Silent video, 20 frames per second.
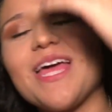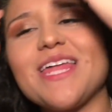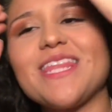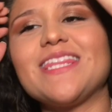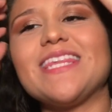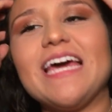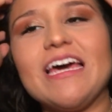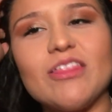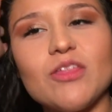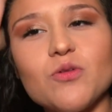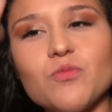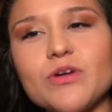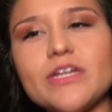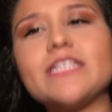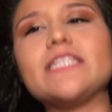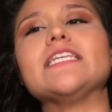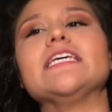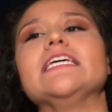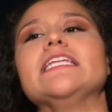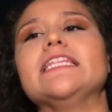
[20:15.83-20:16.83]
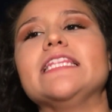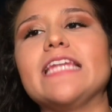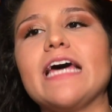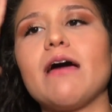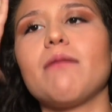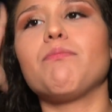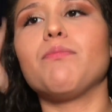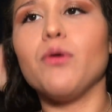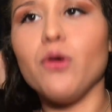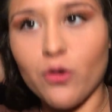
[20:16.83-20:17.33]
now that we did
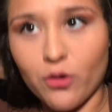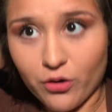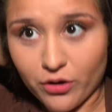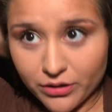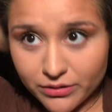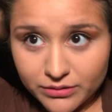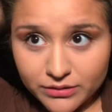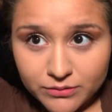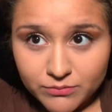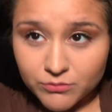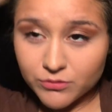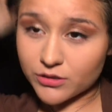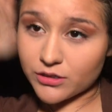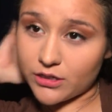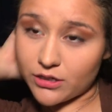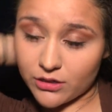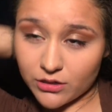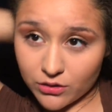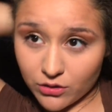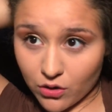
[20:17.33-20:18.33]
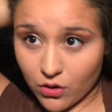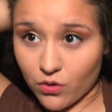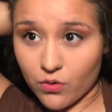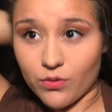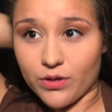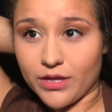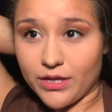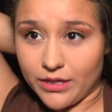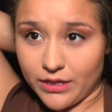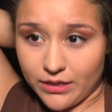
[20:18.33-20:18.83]
that part, we're gonna go
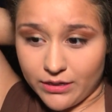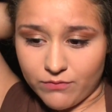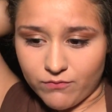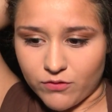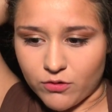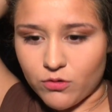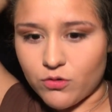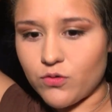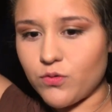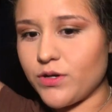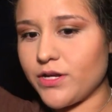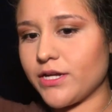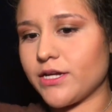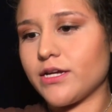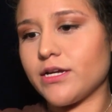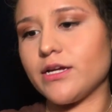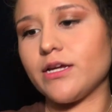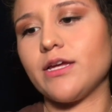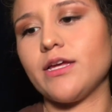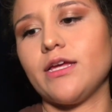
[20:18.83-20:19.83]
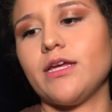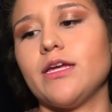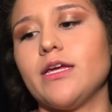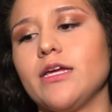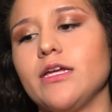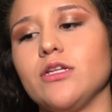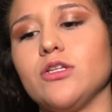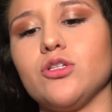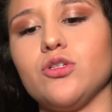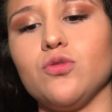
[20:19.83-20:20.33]
in real quick
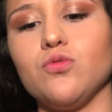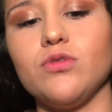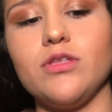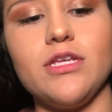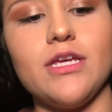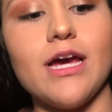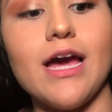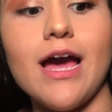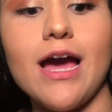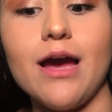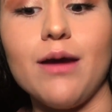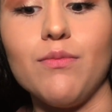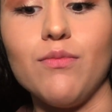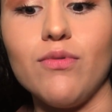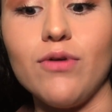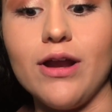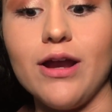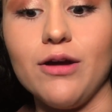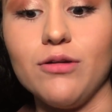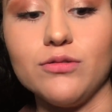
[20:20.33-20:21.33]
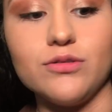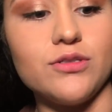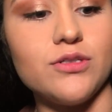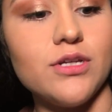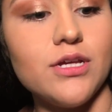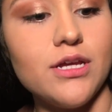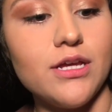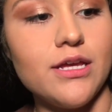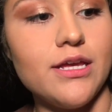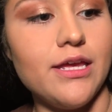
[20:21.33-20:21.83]
and do the eyebrows.
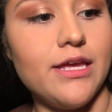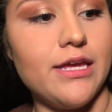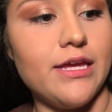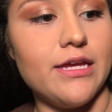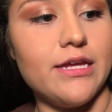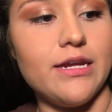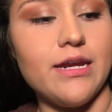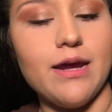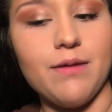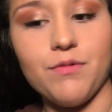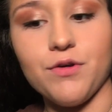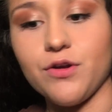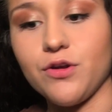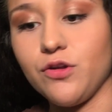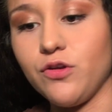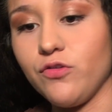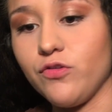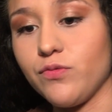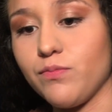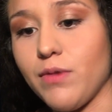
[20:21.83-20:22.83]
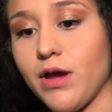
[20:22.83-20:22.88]
And I'm gonna use